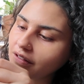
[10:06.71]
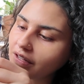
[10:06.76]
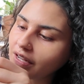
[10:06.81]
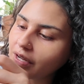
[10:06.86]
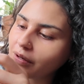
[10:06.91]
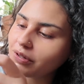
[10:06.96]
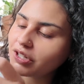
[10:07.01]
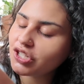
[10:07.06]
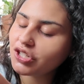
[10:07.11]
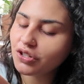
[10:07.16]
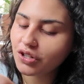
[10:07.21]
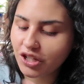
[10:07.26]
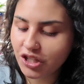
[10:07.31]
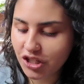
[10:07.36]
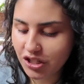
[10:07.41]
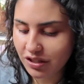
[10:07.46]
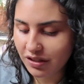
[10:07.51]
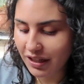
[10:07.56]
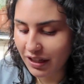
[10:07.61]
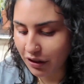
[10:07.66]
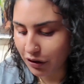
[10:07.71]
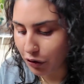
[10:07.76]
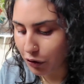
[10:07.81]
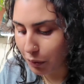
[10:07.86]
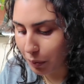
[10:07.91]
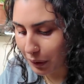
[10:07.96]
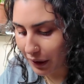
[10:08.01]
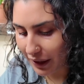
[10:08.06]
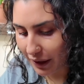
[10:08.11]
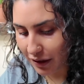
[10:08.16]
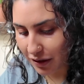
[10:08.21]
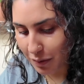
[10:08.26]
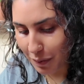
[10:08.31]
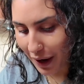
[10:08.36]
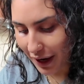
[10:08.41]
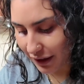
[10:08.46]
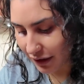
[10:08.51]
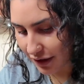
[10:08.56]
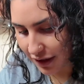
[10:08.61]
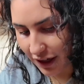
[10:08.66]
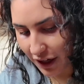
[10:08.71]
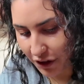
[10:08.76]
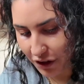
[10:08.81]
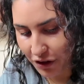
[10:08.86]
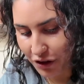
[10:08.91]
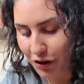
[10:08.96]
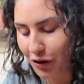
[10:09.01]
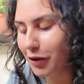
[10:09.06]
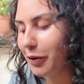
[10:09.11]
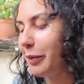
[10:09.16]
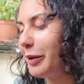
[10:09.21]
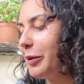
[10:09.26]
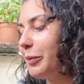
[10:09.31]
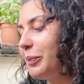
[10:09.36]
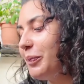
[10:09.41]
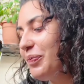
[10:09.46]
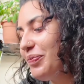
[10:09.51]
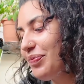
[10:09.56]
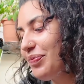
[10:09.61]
I wish you could just like glue plants back together, you know what I mean?